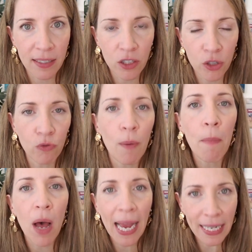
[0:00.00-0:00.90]
to
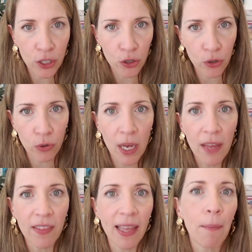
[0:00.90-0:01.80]
remind you
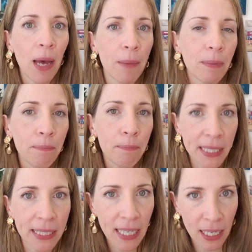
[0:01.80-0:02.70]
that that might be
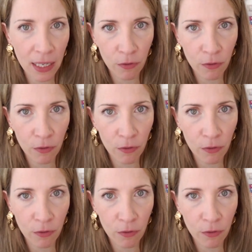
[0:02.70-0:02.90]
missing